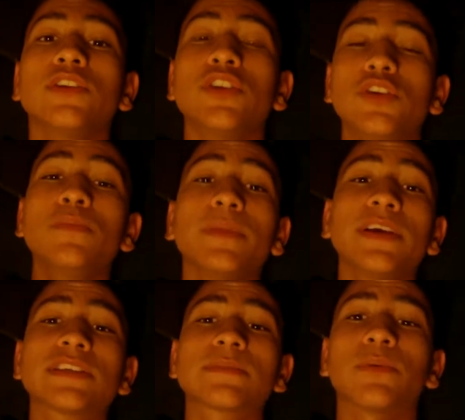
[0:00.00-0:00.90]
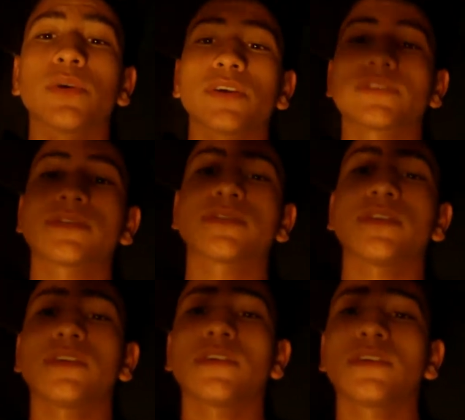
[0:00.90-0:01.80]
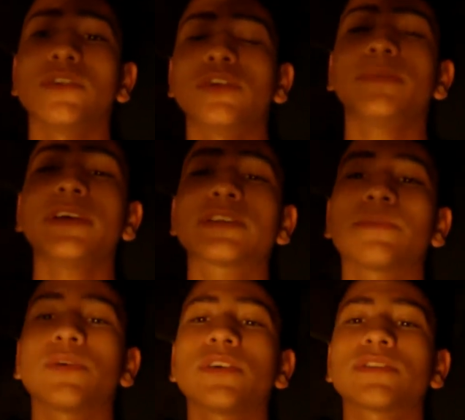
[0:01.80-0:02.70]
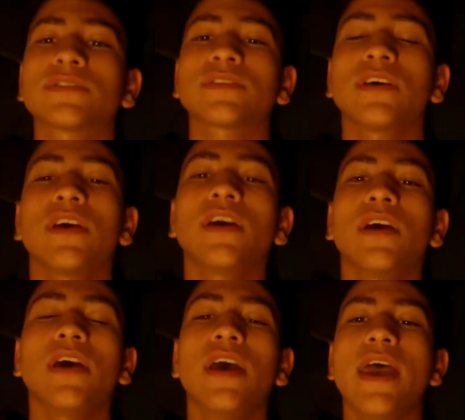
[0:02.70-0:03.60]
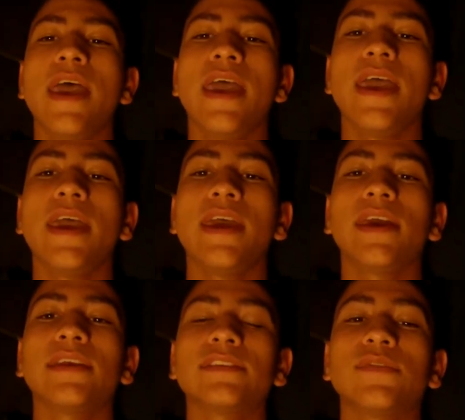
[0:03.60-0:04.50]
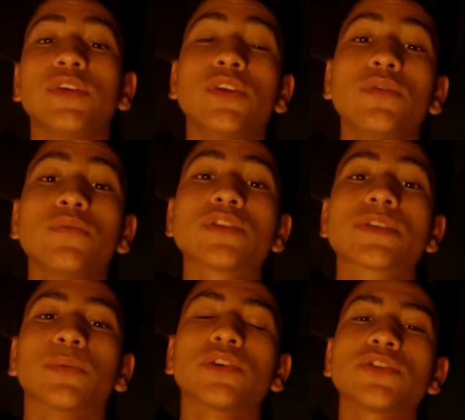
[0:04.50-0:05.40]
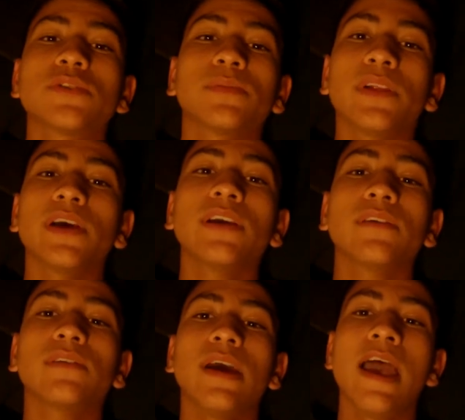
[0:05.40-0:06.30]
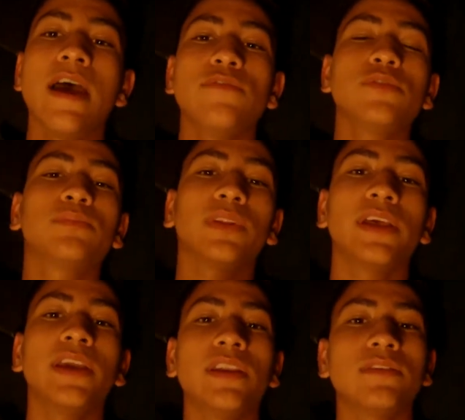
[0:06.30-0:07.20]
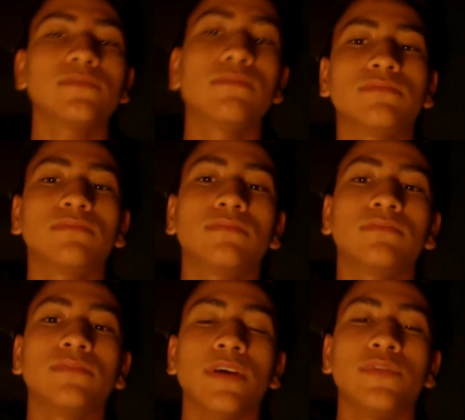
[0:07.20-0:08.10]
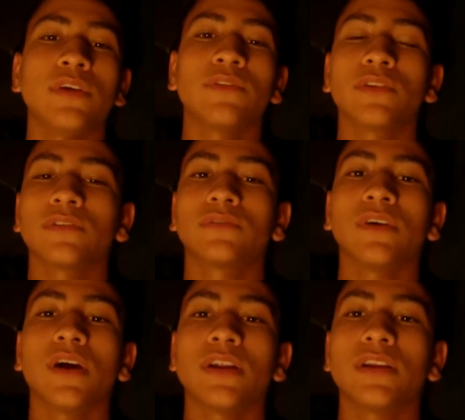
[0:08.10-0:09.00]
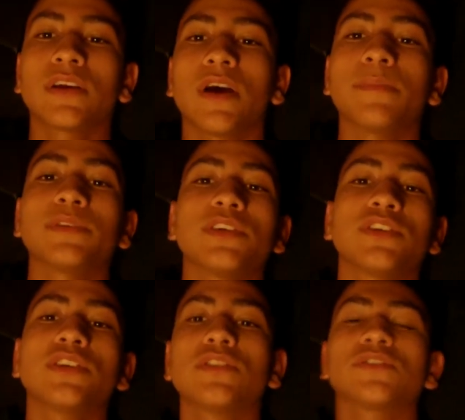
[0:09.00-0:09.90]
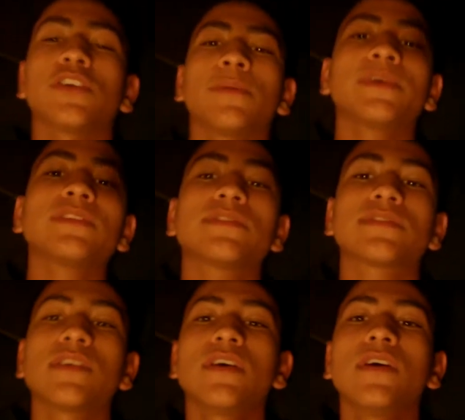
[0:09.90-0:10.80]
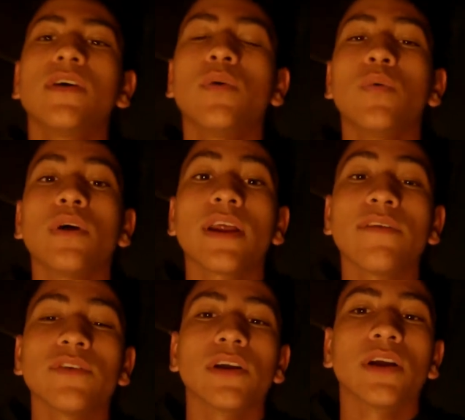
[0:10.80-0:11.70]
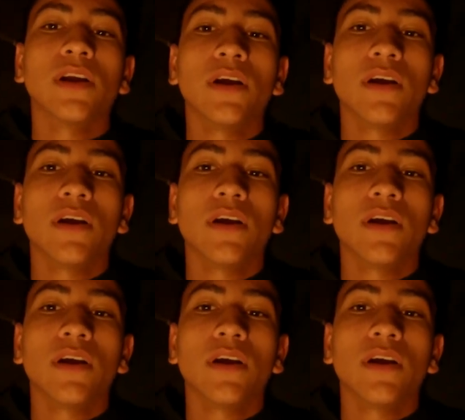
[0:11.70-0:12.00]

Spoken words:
Do you play sports? Do you play sports? And if you do, which sports do you play? Have you played? Have you ever gone into competition, tournaments, whatever?